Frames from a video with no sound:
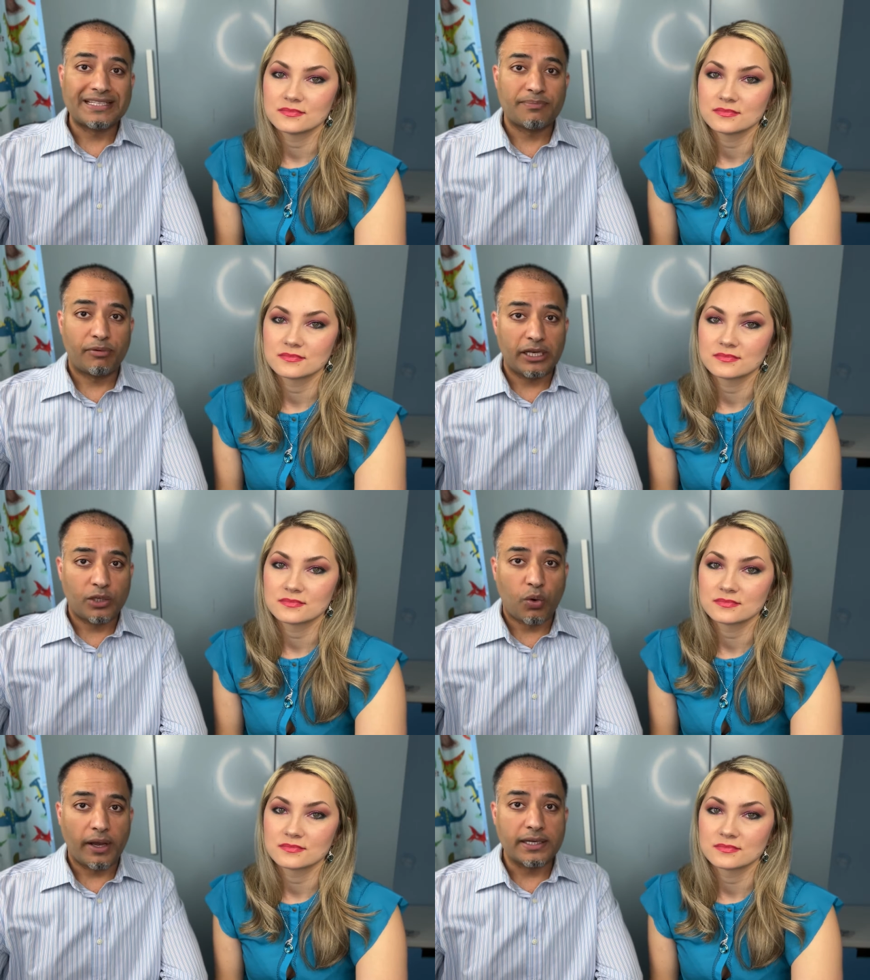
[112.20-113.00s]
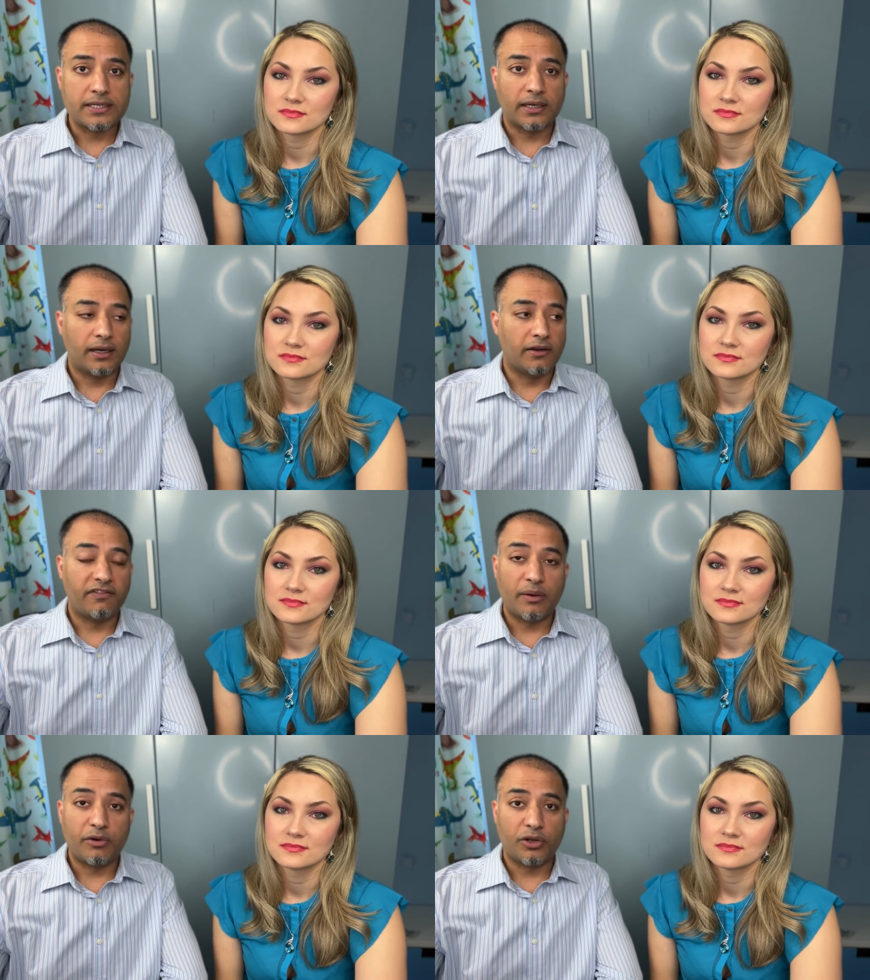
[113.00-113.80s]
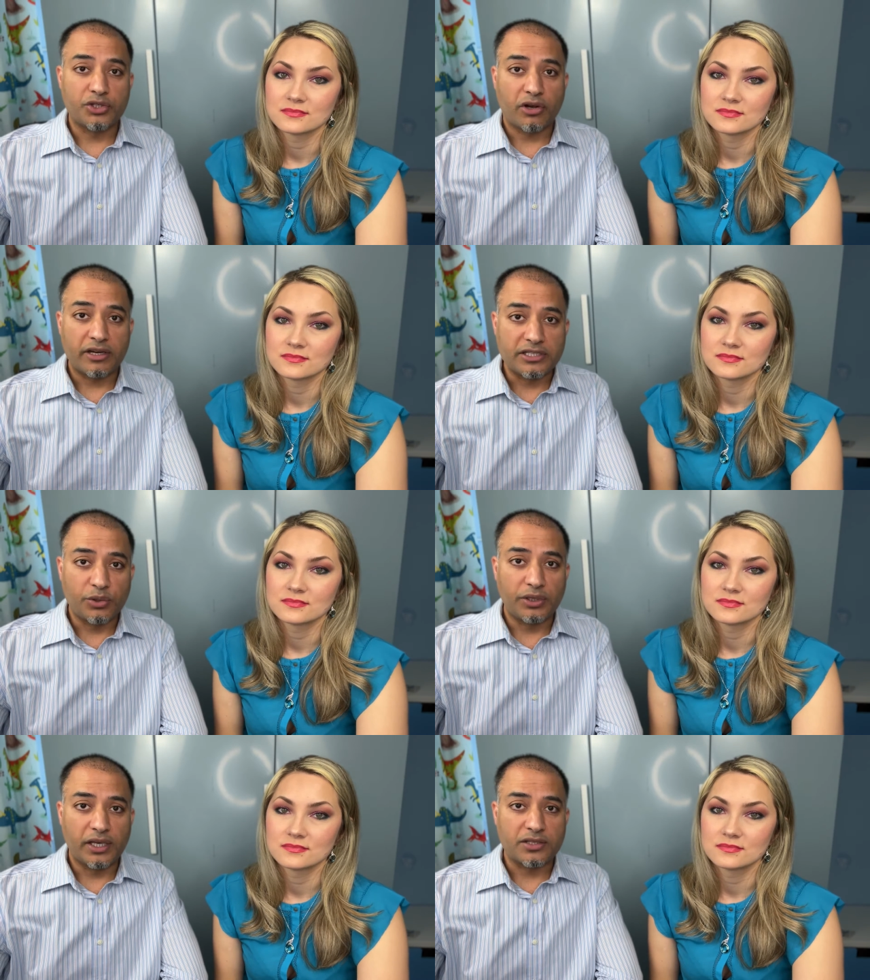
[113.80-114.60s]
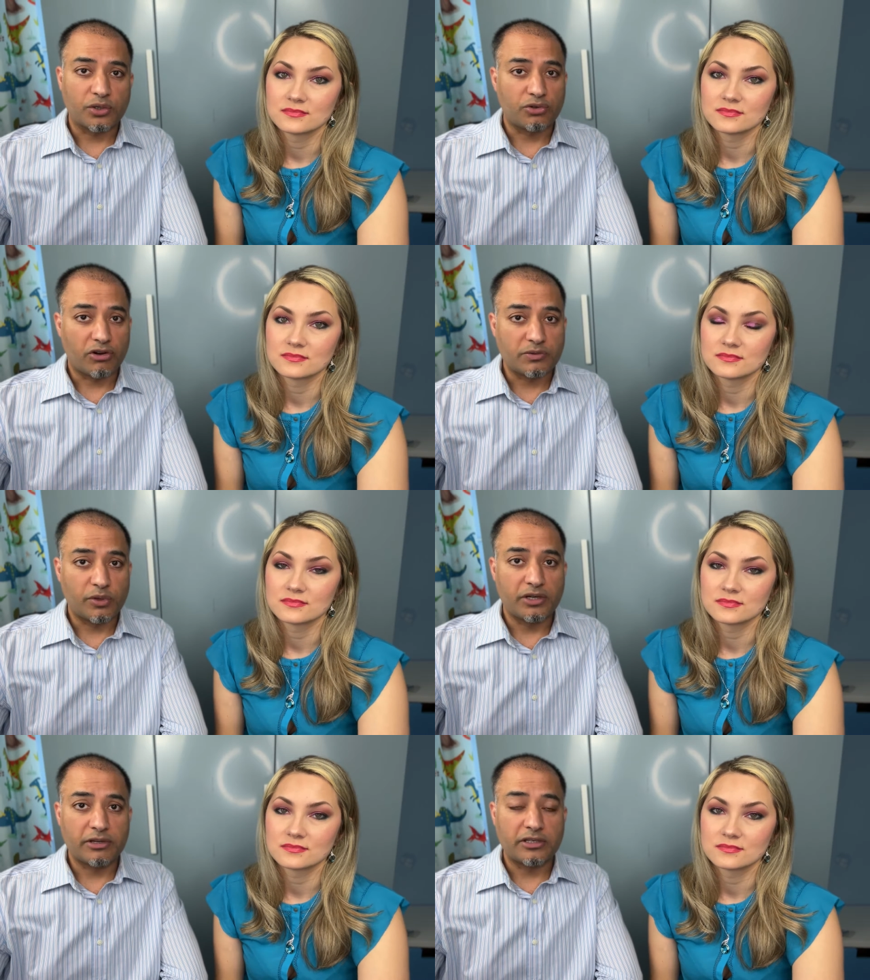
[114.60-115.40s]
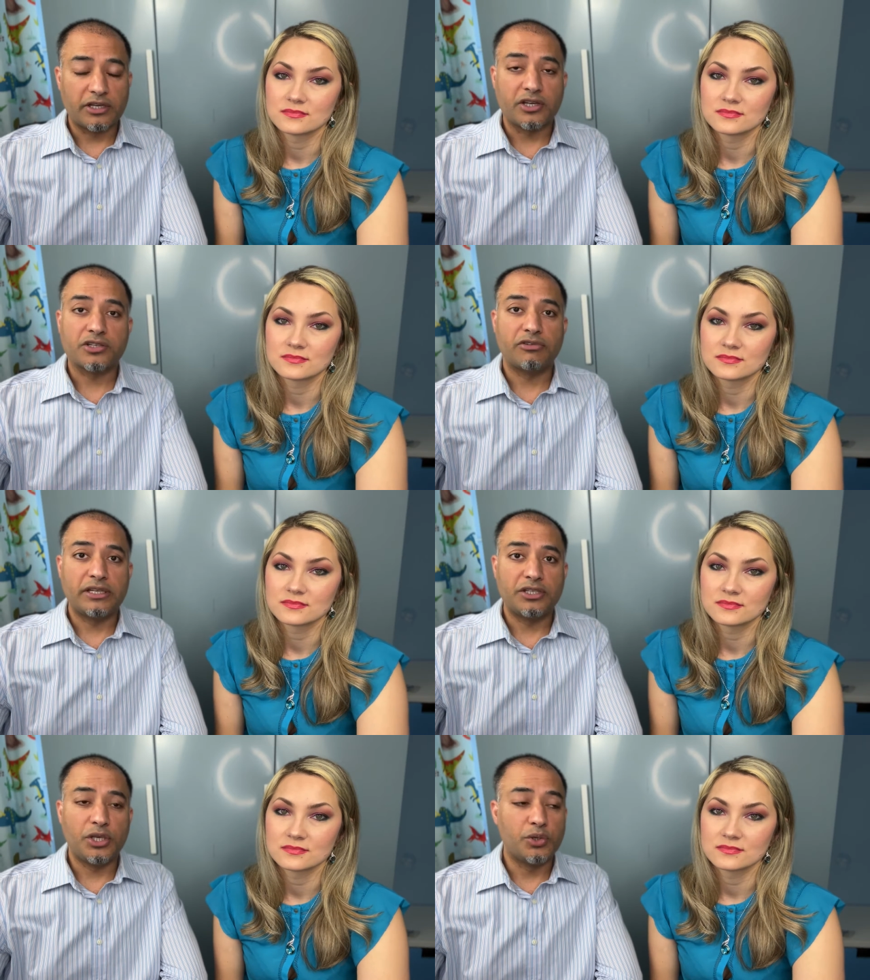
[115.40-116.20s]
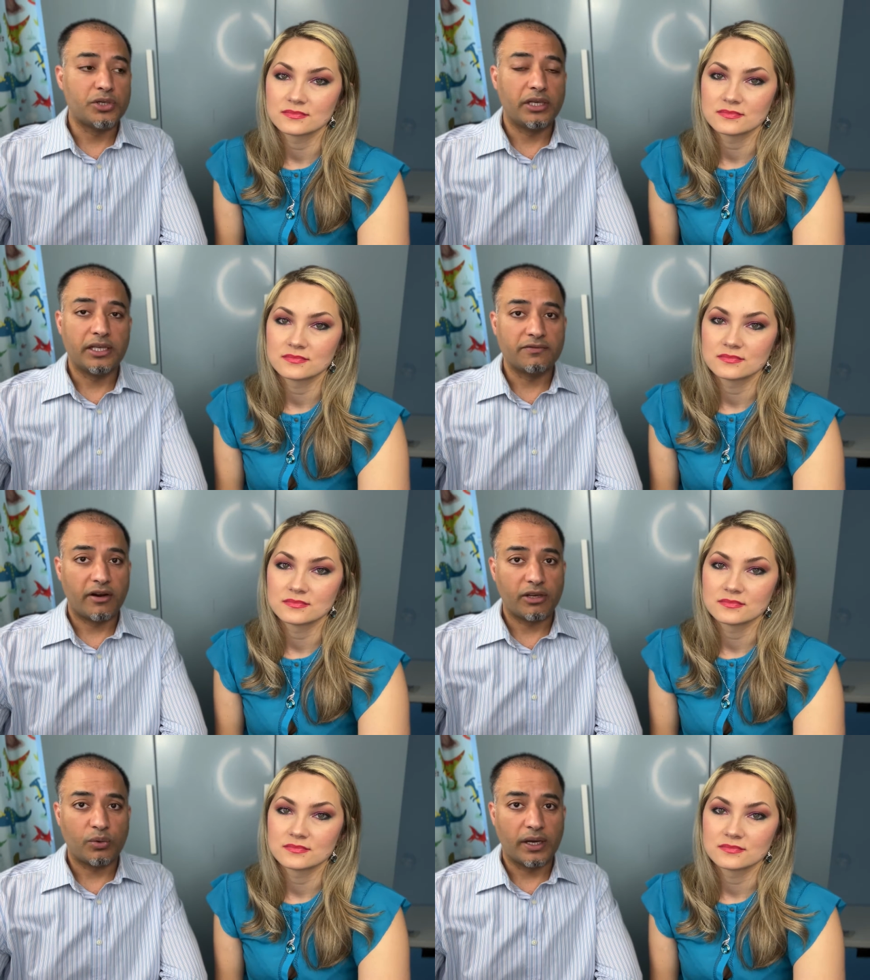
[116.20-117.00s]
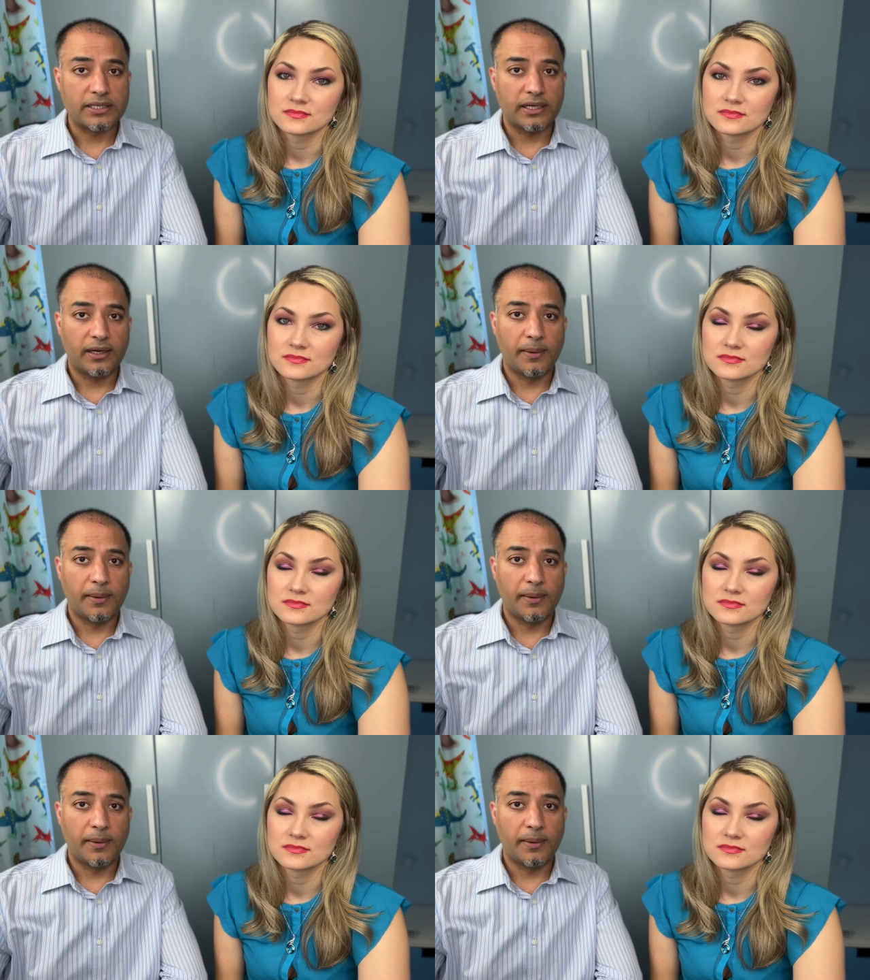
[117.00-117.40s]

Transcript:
Speaker 1: it's pretty quiet. February, got Chinese New Year, so transport industry is usually very quiet.